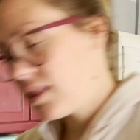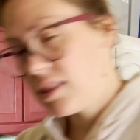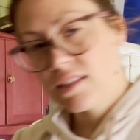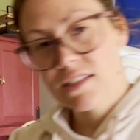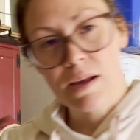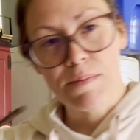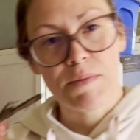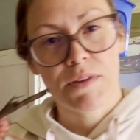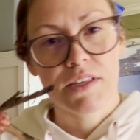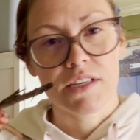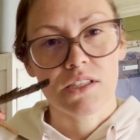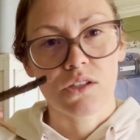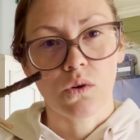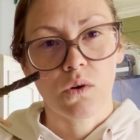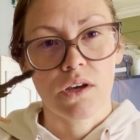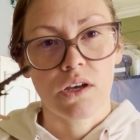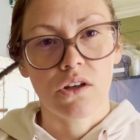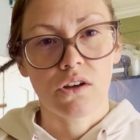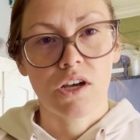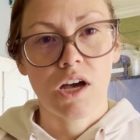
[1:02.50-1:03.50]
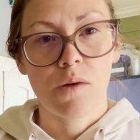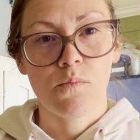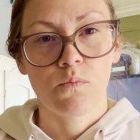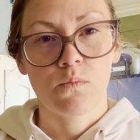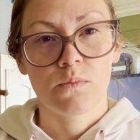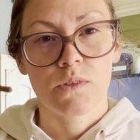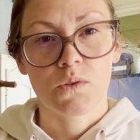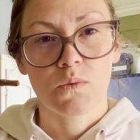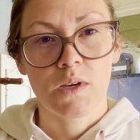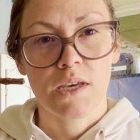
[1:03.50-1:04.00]
some of the soil
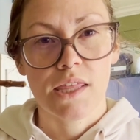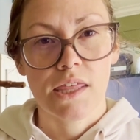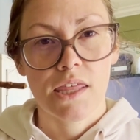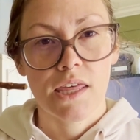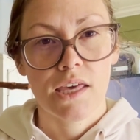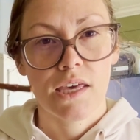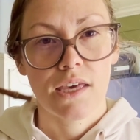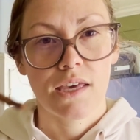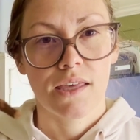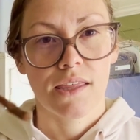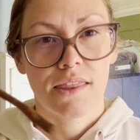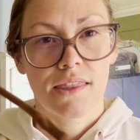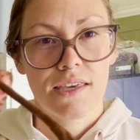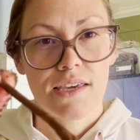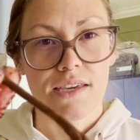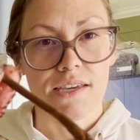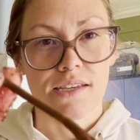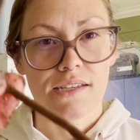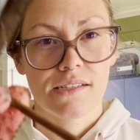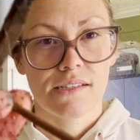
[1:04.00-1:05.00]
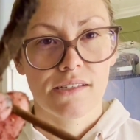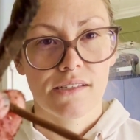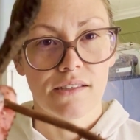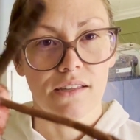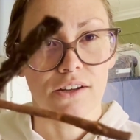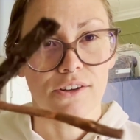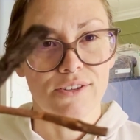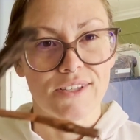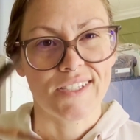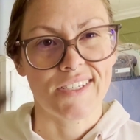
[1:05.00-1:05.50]
comes with these
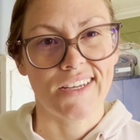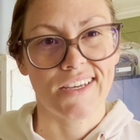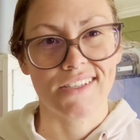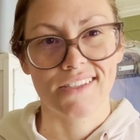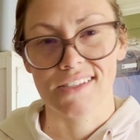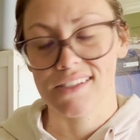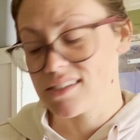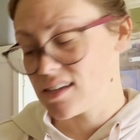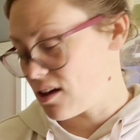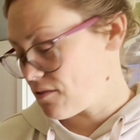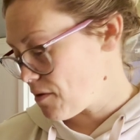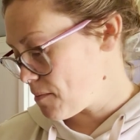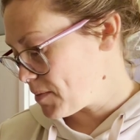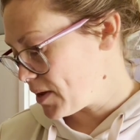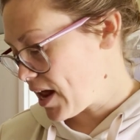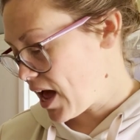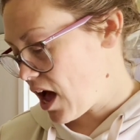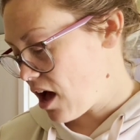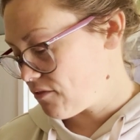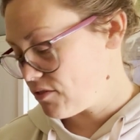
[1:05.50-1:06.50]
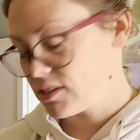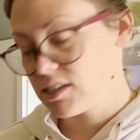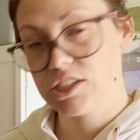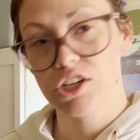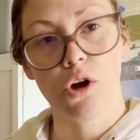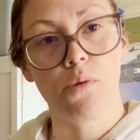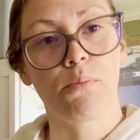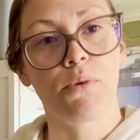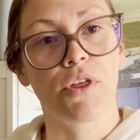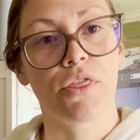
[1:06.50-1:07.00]
little sticks and stuff. I mean, I obviously
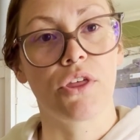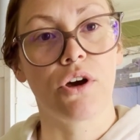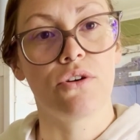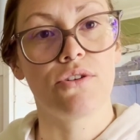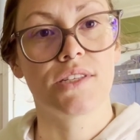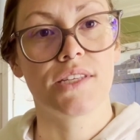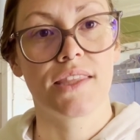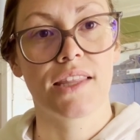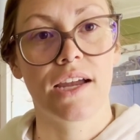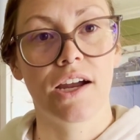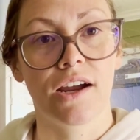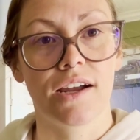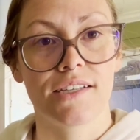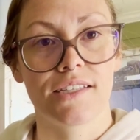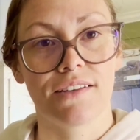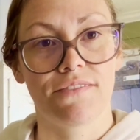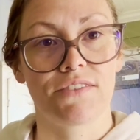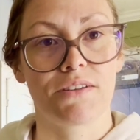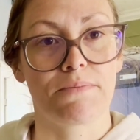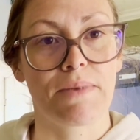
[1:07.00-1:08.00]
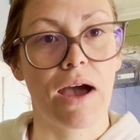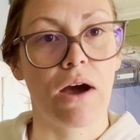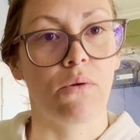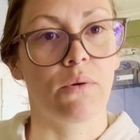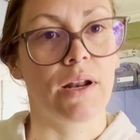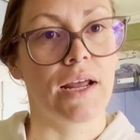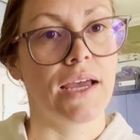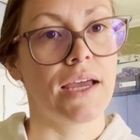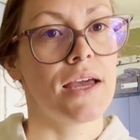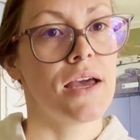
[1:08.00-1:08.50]
don't put those in there. I sift them out
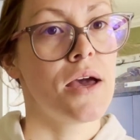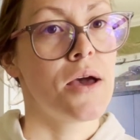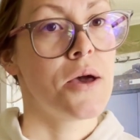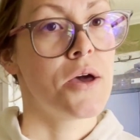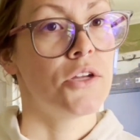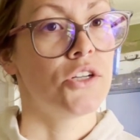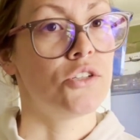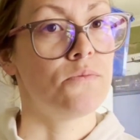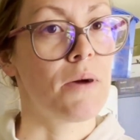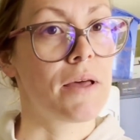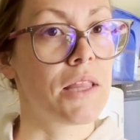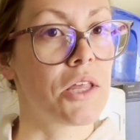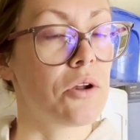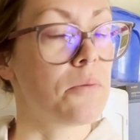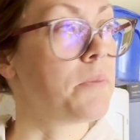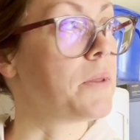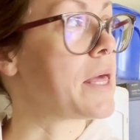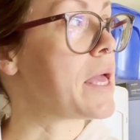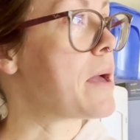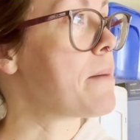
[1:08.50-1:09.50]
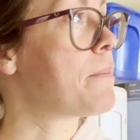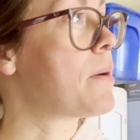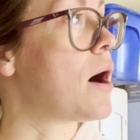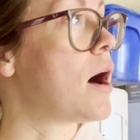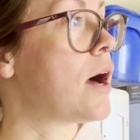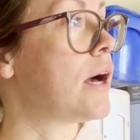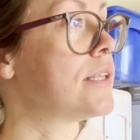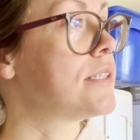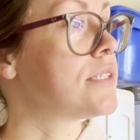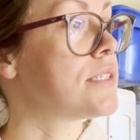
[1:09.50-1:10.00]
when I do my little plant
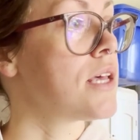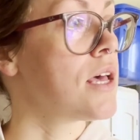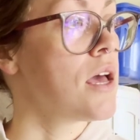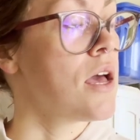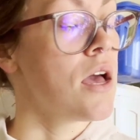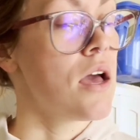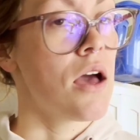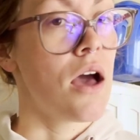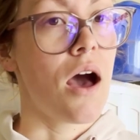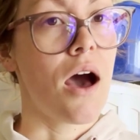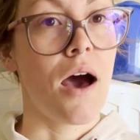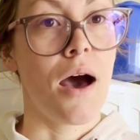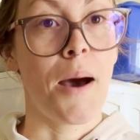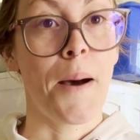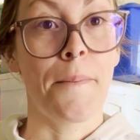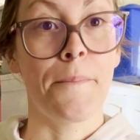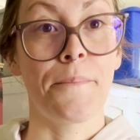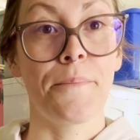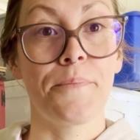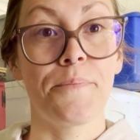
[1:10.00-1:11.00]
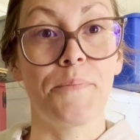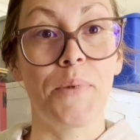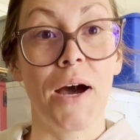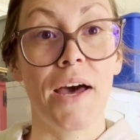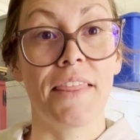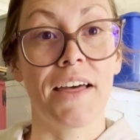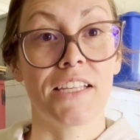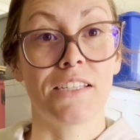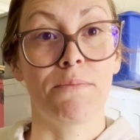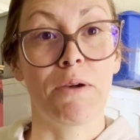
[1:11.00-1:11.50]
pots.
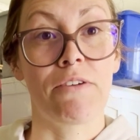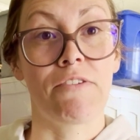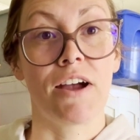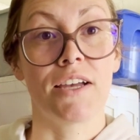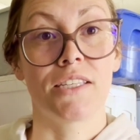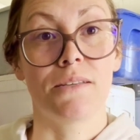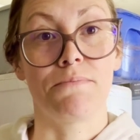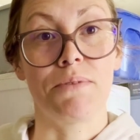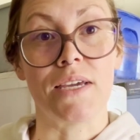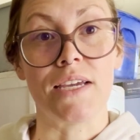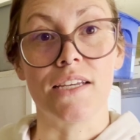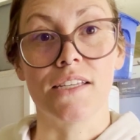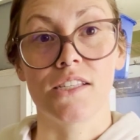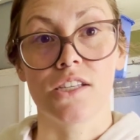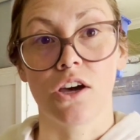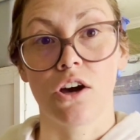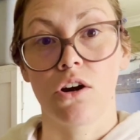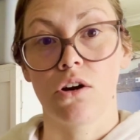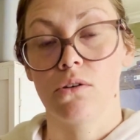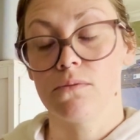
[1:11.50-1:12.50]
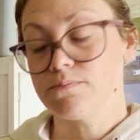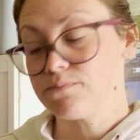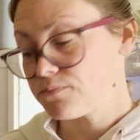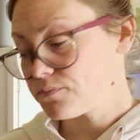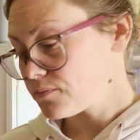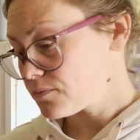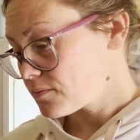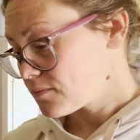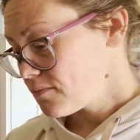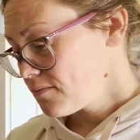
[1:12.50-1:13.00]
But that's my recipe. So
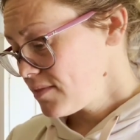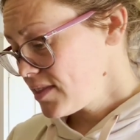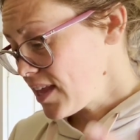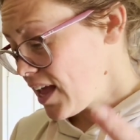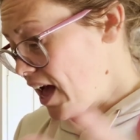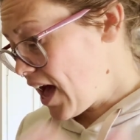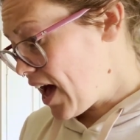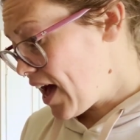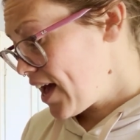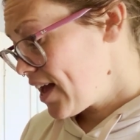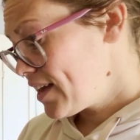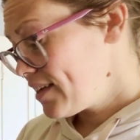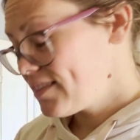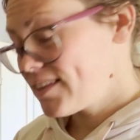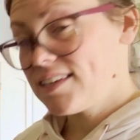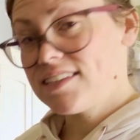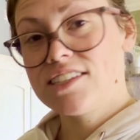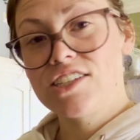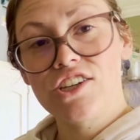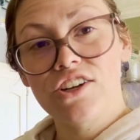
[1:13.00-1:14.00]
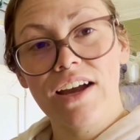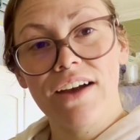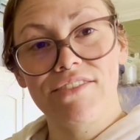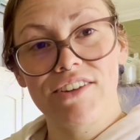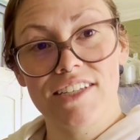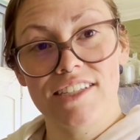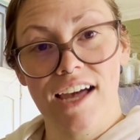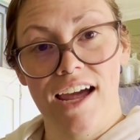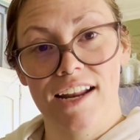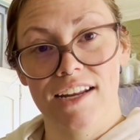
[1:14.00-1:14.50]
I this year have
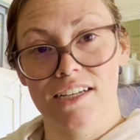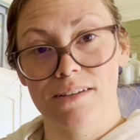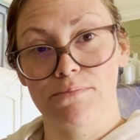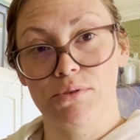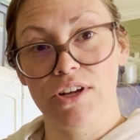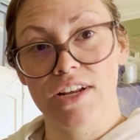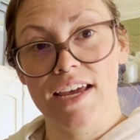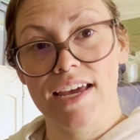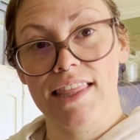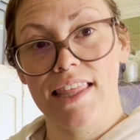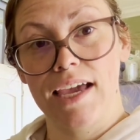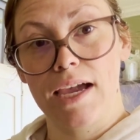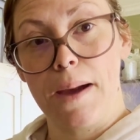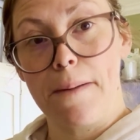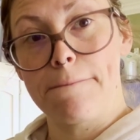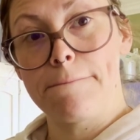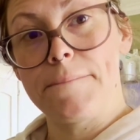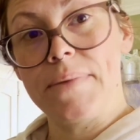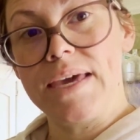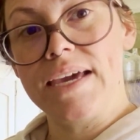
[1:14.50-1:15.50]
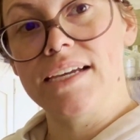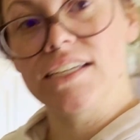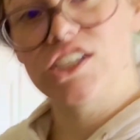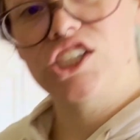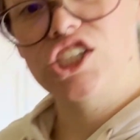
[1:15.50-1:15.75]
decided to put it in like a big